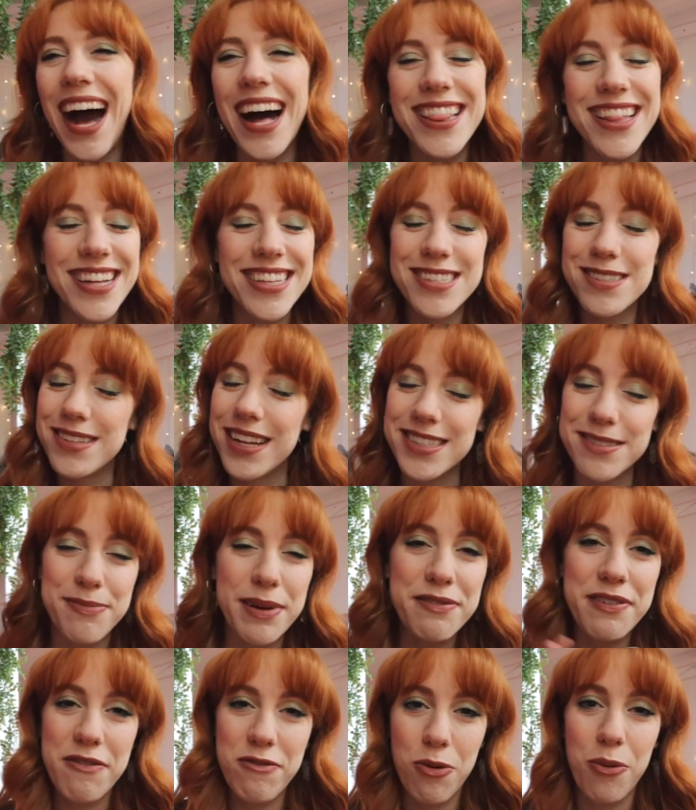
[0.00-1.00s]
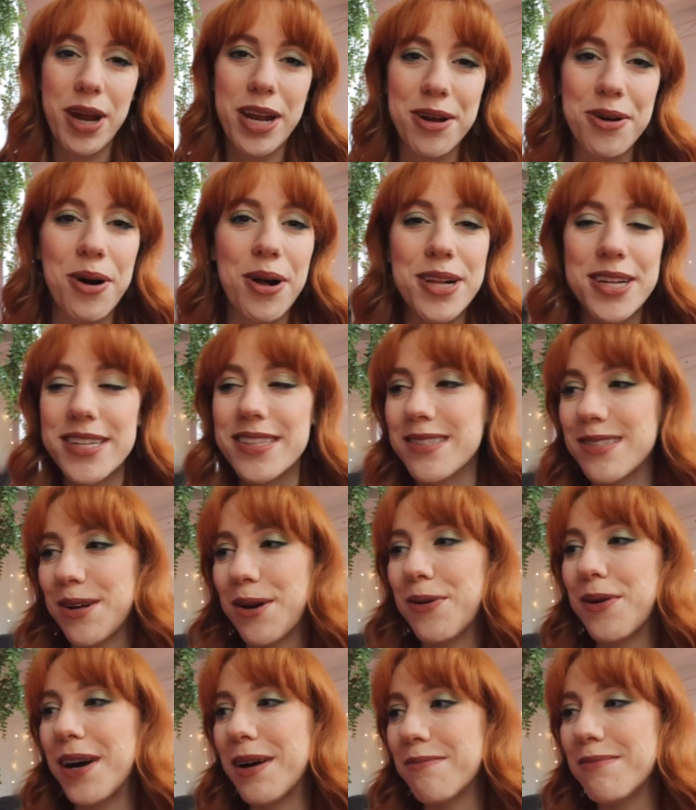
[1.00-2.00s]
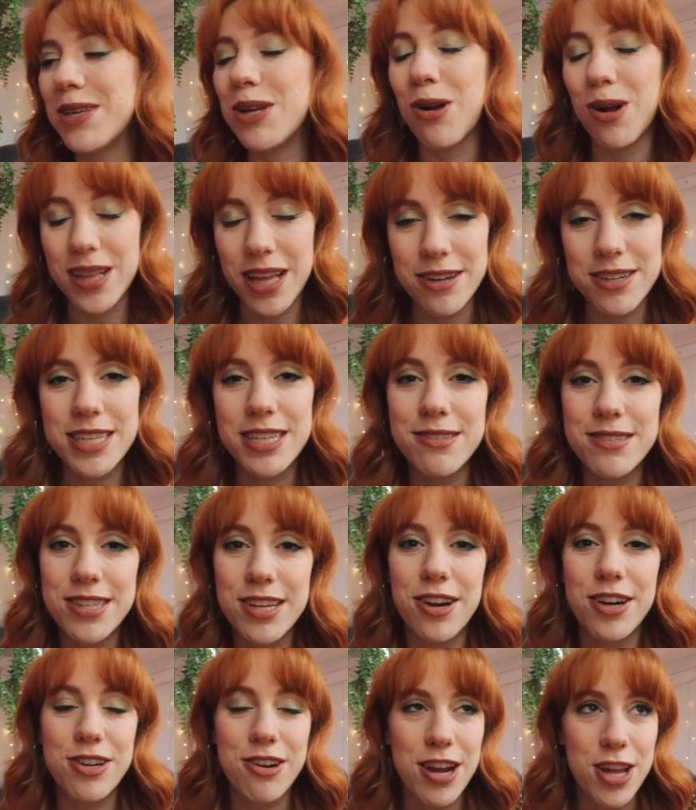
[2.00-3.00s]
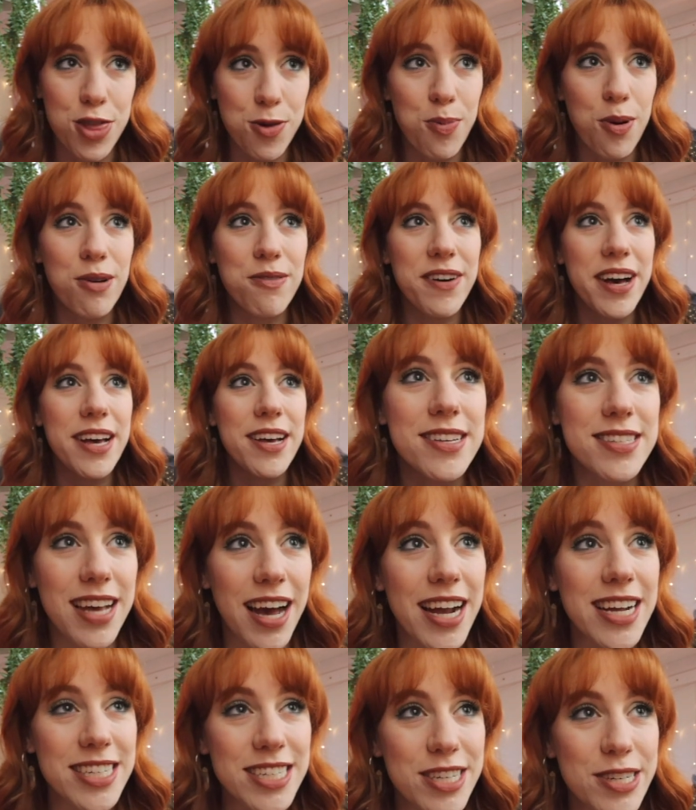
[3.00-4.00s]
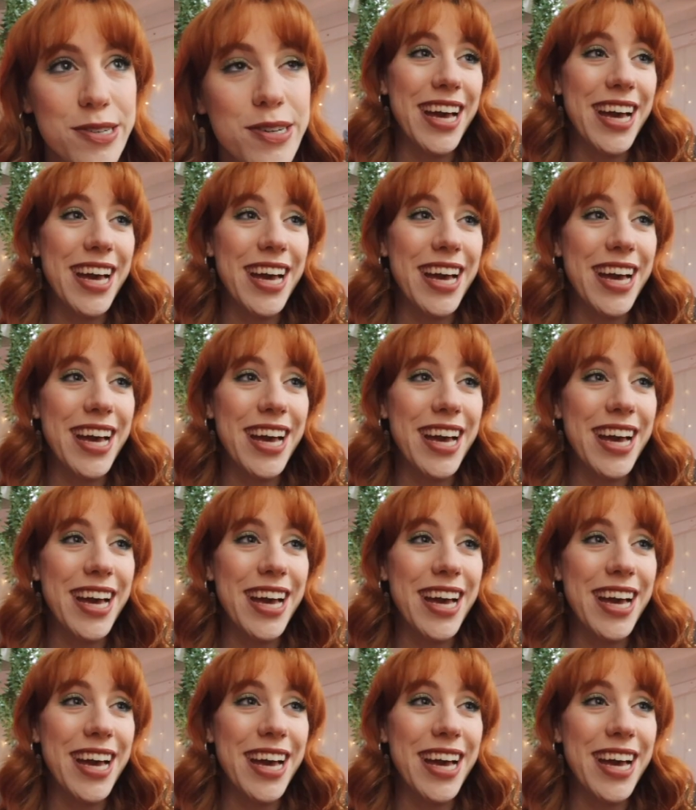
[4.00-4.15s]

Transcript: uh, that's that's my favorite way to call it. So um, you're allowed to use it on your Hinge profiles, I do.